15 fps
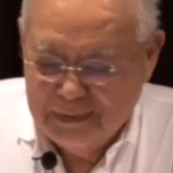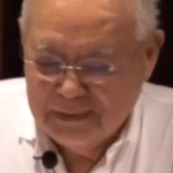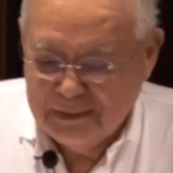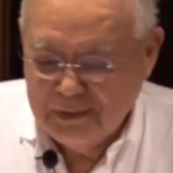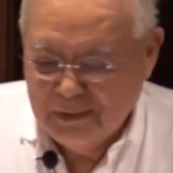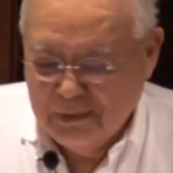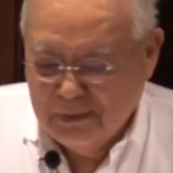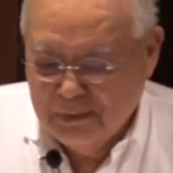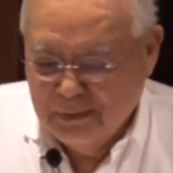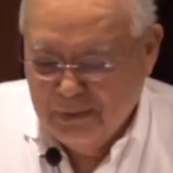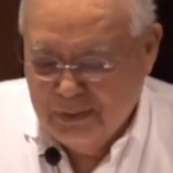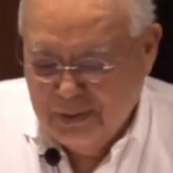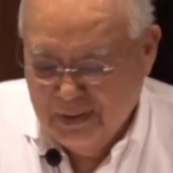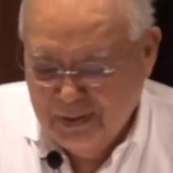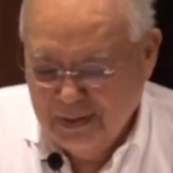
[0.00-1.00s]
so
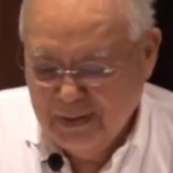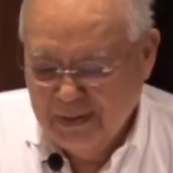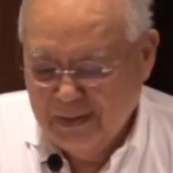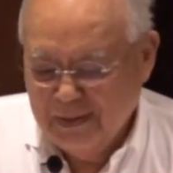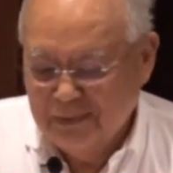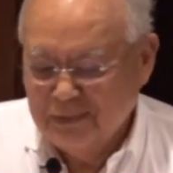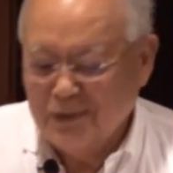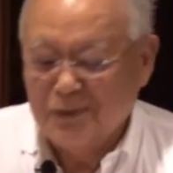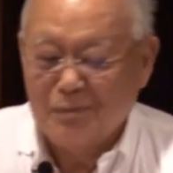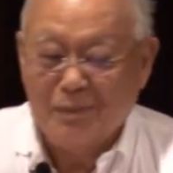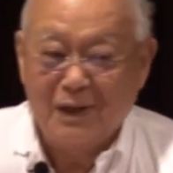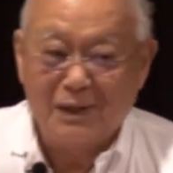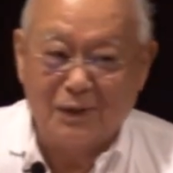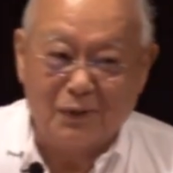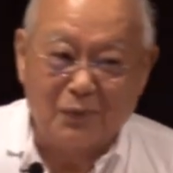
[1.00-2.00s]
no
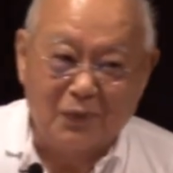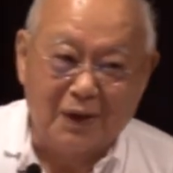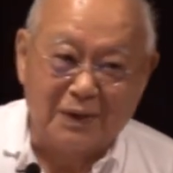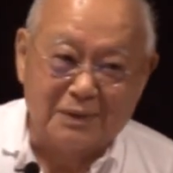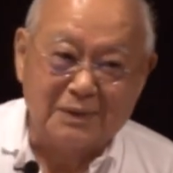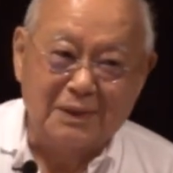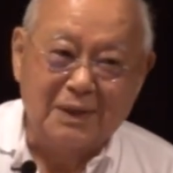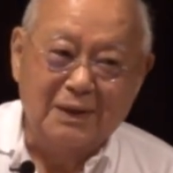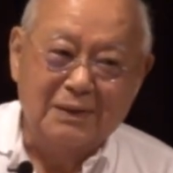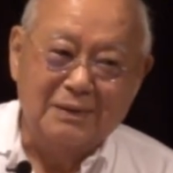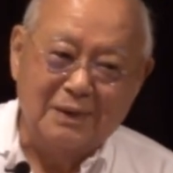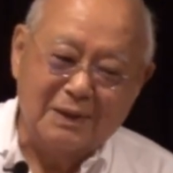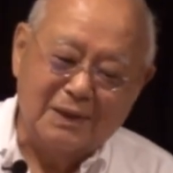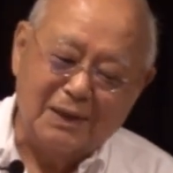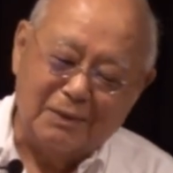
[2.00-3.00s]
matter what,
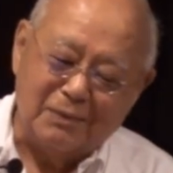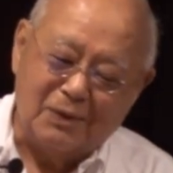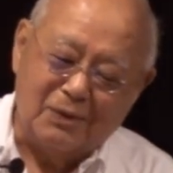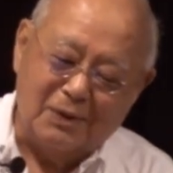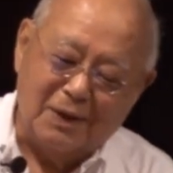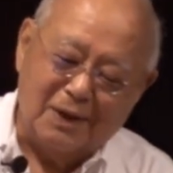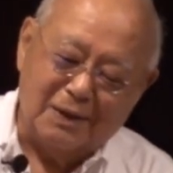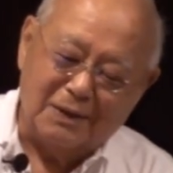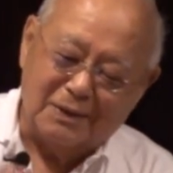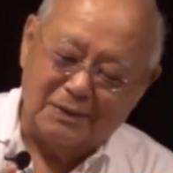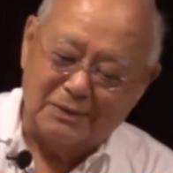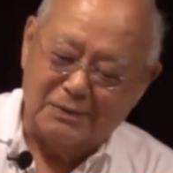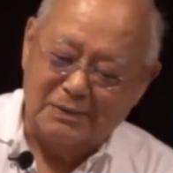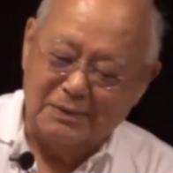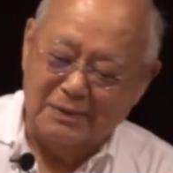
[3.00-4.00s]
they come around
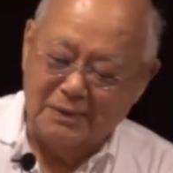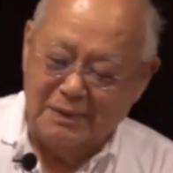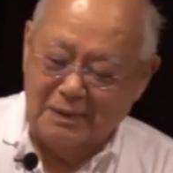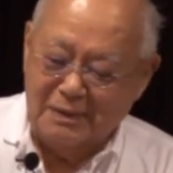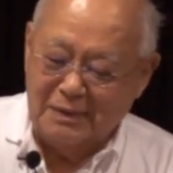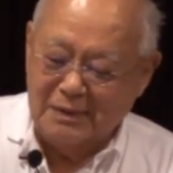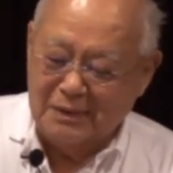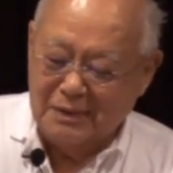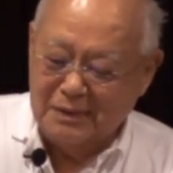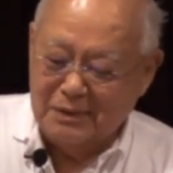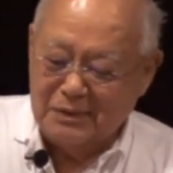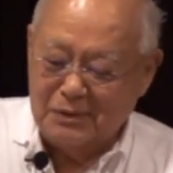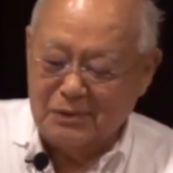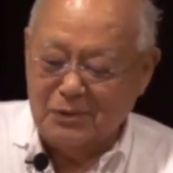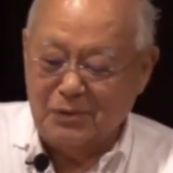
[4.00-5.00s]
and
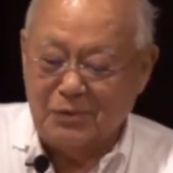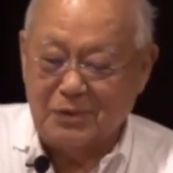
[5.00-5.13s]
do